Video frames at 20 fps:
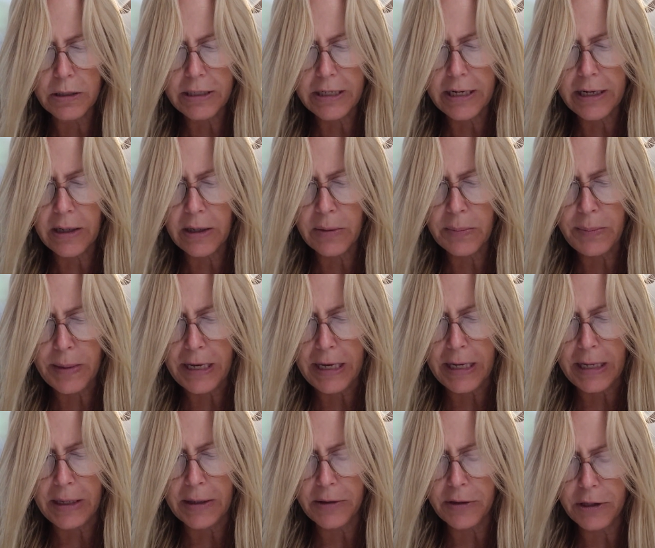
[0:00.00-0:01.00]
tell
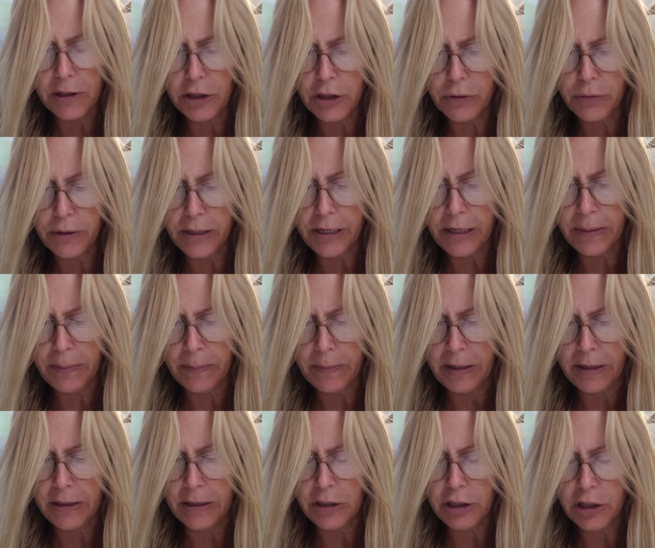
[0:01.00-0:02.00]
me the dream
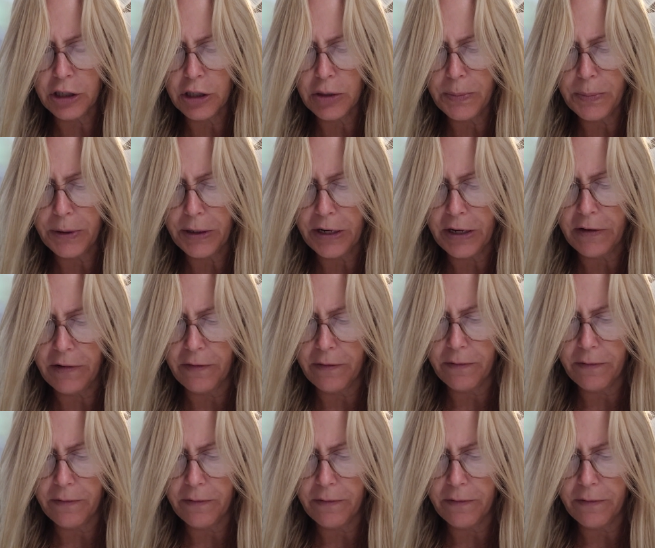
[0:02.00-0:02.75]
and interpret it